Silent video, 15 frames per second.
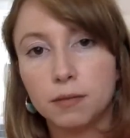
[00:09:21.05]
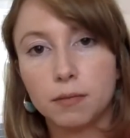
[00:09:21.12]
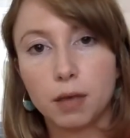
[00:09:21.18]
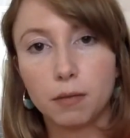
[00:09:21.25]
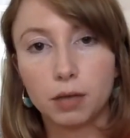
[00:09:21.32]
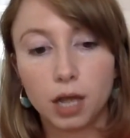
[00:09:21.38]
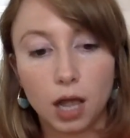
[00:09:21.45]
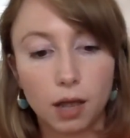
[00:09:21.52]

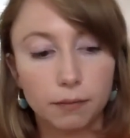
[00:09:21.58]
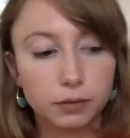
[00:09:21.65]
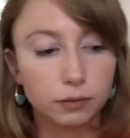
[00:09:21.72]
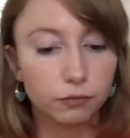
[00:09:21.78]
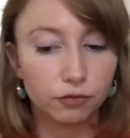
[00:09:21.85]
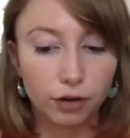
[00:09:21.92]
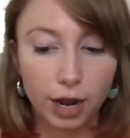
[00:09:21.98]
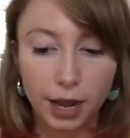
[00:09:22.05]
Maybe call up
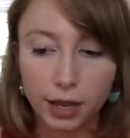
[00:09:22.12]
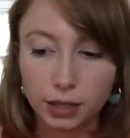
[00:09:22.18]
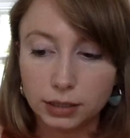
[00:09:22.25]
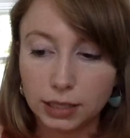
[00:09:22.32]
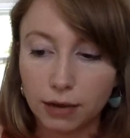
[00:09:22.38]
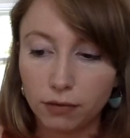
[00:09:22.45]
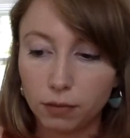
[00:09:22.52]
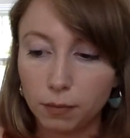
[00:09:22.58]
some
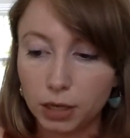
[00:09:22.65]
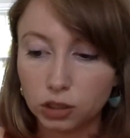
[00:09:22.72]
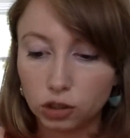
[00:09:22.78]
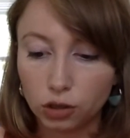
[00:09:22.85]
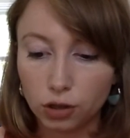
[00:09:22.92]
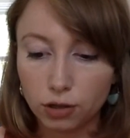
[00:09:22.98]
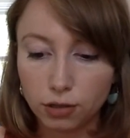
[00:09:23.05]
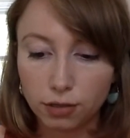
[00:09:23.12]
friends, have them
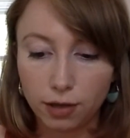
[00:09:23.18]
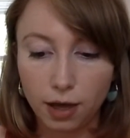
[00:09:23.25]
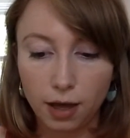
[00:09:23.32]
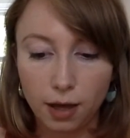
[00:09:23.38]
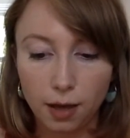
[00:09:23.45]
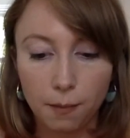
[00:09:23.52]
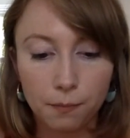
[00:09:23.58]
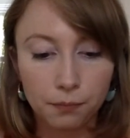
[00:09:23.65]
measure their
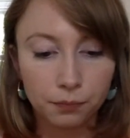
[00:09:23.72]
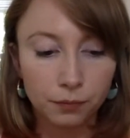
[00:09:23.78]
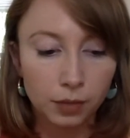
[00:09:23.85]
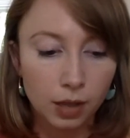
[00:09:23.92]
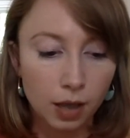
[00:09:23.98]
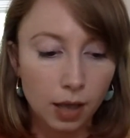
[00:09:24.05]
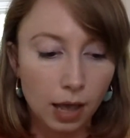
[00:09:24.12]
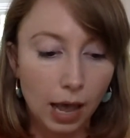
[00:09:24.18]
thumb.
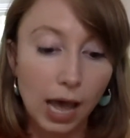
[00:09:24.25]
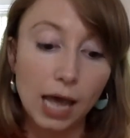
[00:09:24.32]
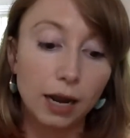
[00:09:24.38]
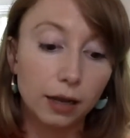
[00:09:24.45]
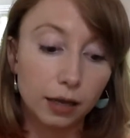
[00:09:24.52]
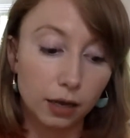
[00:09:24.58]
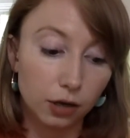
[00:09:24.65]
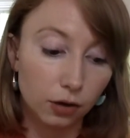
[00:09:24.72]
And
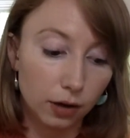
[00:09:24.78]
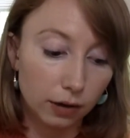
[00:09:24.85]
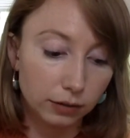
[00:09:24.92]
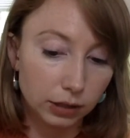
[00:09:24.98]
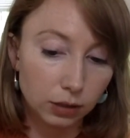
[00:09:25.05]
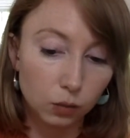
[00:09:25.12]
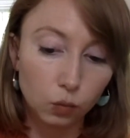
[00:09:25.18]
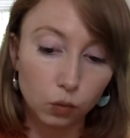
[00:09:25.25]
again, you have
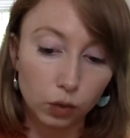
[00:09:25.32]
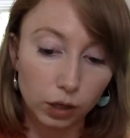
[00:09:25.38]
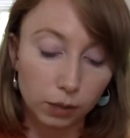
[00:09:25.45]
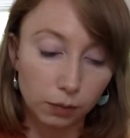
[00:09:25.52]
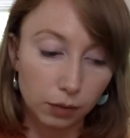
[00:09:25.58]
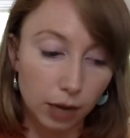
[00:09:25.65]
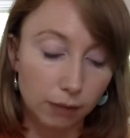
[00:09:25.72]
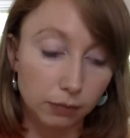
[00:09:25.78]
some
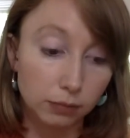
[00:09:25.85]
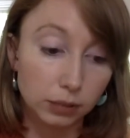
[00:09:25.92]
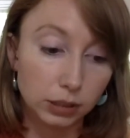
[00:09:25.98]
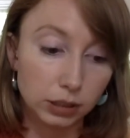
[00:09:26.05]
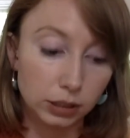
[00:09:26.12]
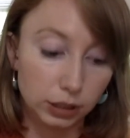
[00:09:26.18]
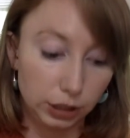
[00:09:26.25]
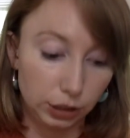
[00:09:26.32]
word problems
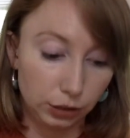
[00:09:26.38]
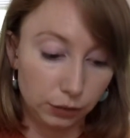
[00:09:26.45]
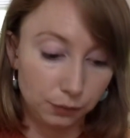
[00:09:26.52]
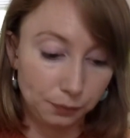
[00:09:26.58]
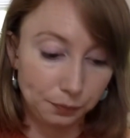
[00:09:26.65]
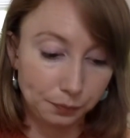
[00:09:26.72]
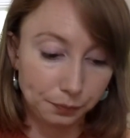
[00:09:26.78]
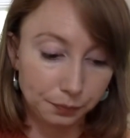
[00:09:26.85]
to do.